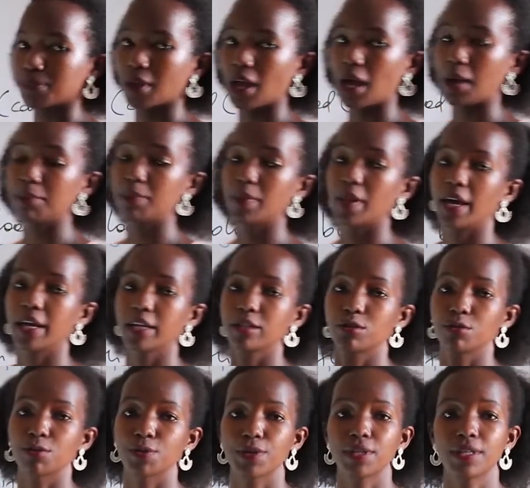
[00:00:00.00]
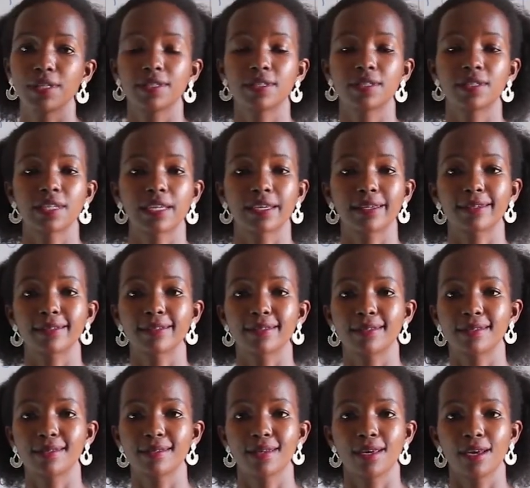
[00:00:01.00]
apply to
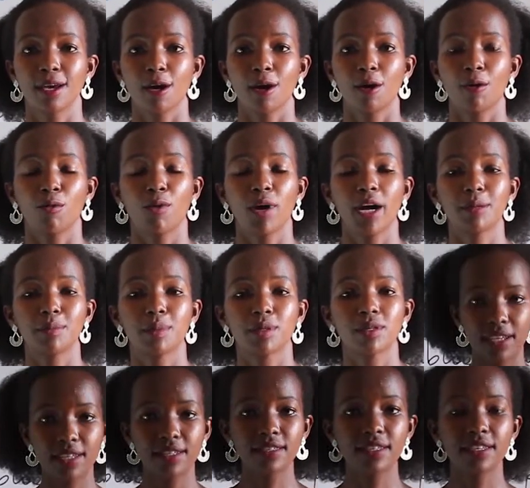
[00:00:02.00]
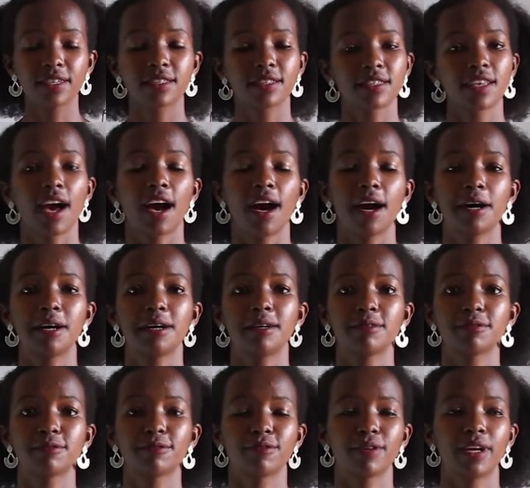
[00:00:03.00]
insects. Why? Because insects
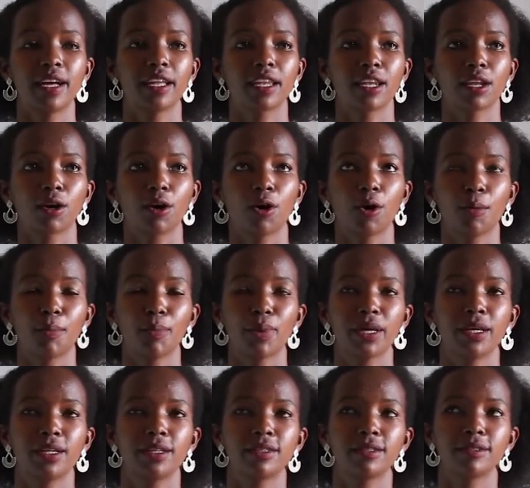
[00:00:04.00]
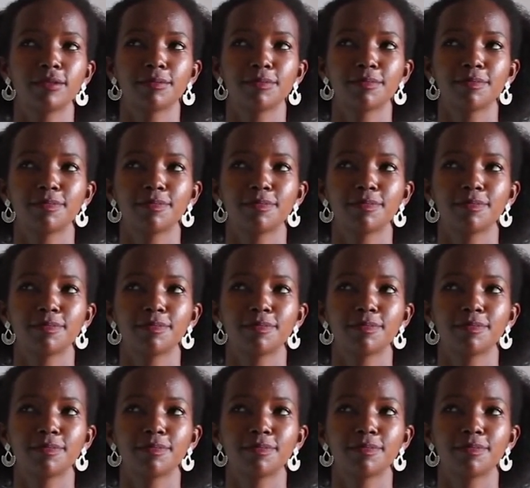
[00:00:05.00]
have an open